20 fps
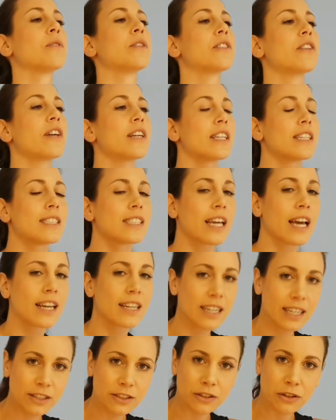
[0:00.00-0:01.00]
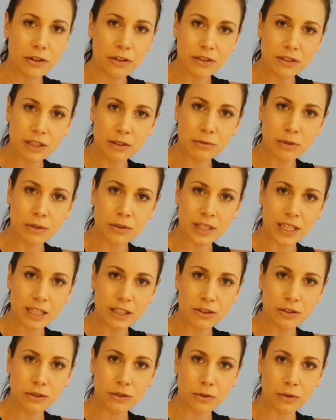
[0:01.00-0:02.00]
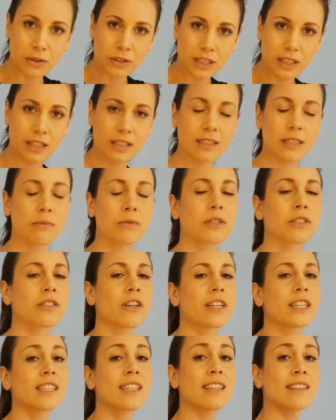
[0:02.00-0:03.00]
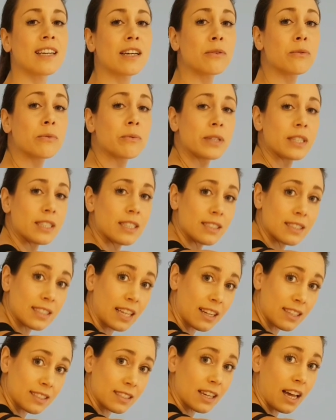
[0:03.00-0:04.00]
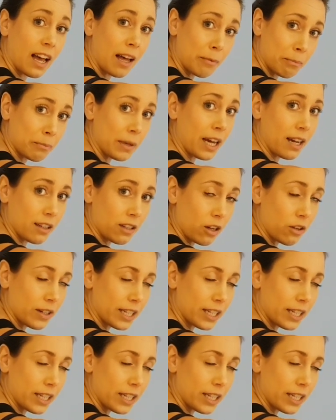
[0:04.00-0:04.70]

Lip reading: We're starting to get internally rotated shoulders, and we're starting to get that really sexy humpback